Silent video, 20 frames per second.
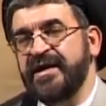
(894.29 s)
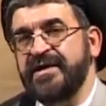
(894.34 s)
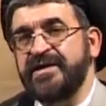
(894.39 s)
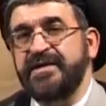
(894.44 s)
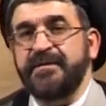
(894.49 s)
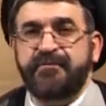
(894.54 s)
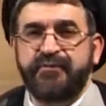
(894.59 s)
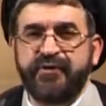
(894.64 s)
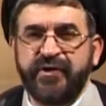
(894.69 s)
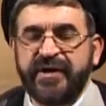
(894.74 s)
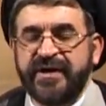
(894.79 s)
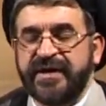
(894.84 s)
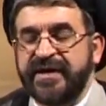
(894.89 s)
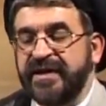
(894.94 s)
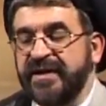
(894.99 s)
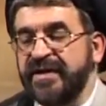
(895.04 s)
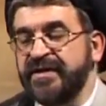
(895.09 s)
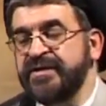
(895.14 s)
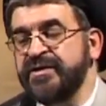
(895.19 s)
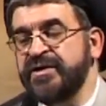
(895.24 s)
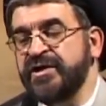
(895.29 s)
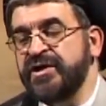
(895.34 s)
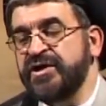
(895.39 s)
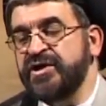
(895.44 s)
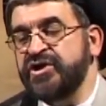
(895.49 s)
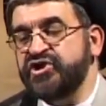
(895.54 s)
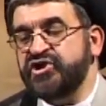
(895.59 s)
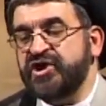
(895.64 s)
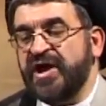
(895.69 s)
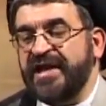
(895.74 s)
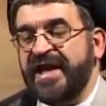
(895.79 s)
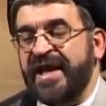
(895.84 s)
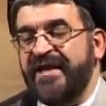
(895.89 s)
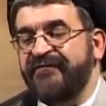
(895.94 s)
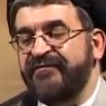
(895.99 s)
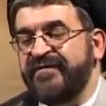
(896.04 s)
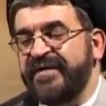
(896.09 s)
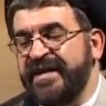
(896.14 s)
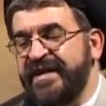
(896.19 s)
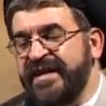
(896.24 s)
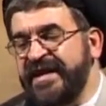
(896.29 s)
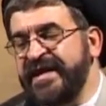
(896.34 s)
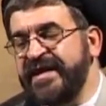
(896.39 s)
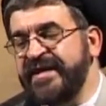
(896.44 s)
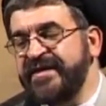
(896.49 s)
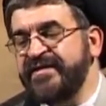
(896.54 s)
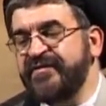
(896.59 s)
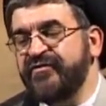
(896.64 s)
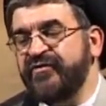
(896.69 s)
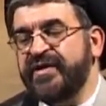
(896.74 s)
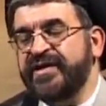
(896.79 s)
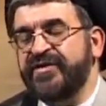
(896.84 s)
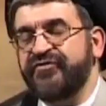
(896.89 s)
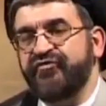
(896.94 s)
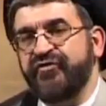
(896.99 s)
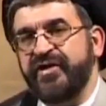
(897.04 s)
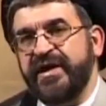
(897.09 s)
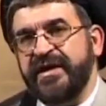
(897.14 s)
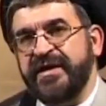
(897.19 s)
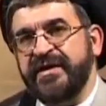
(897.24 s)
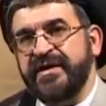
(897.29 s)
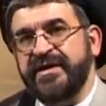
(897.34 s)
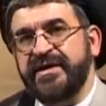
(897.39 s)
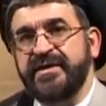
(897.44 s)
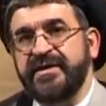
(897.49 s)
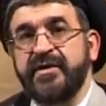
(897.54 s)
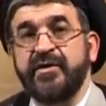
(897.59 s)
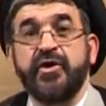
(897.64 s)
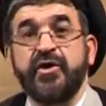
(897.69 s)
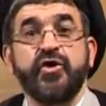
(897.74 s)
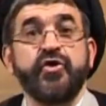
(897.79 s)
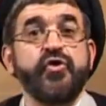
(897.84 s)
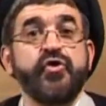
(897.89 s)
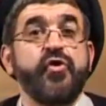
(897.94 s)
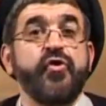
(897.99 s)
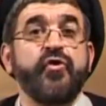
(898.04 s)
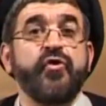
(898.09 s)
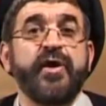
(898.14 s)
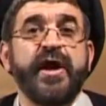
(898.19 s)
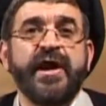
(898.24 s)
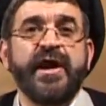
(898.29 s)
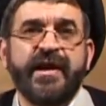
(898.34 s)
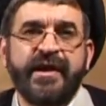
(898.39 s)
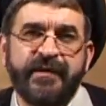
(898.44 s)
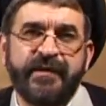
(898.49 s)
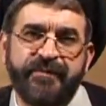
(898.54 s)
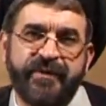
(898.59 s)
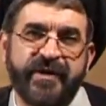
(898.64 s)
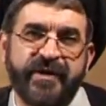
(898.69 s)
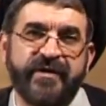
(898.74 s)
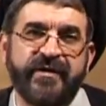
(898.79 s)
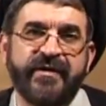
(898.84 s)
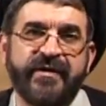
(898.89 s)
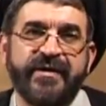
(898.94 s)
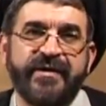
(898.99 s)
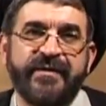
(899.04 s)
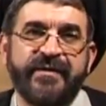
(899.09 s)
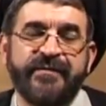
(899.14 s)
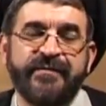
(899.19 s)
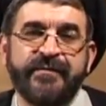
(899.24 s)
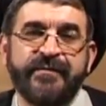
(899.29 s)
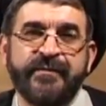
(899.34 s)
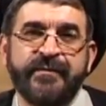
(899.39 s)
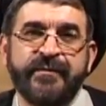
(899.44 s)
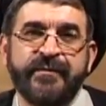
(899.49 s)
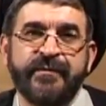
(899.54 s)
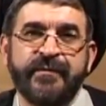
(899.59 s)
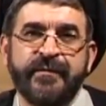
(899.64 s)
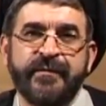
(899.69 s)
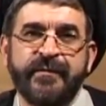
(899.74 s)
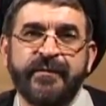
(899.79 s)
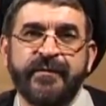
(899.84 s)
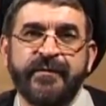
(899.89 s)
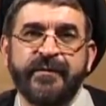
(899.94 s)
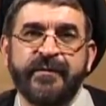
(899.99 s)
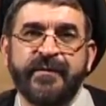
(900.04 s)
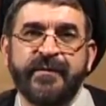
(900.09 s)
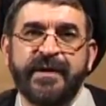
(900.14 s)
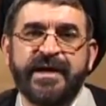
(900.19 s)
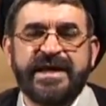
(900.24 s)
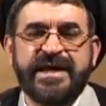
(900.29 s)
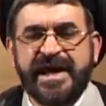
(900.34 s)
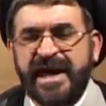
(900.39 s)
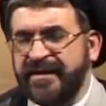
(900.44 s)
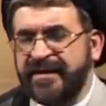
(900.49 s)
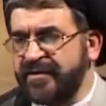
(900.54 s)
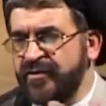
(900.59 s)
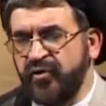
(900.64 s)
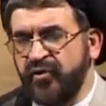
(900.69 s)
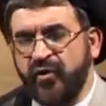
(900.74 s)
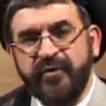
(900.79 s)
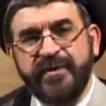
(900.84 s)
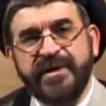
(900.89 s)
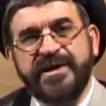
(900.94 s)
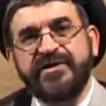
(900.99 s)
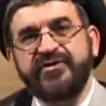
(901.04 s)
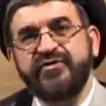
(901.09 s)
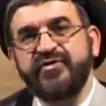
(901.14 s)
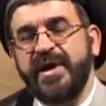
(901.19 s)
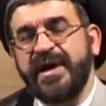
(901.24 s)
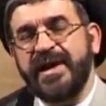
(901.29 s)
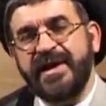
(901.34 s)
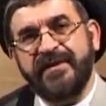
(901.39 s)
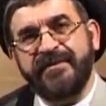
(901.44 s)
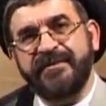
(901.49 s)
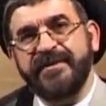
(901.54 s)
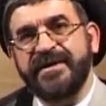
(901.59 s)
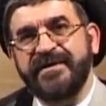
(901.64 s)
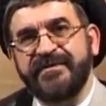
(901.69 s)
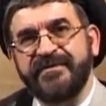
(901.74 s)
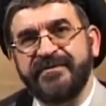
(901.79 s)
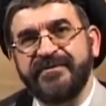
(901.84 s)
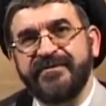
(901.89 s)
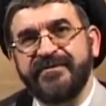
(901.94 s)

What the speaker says: the person shall have neither strength nor helper. He has nobody to help him.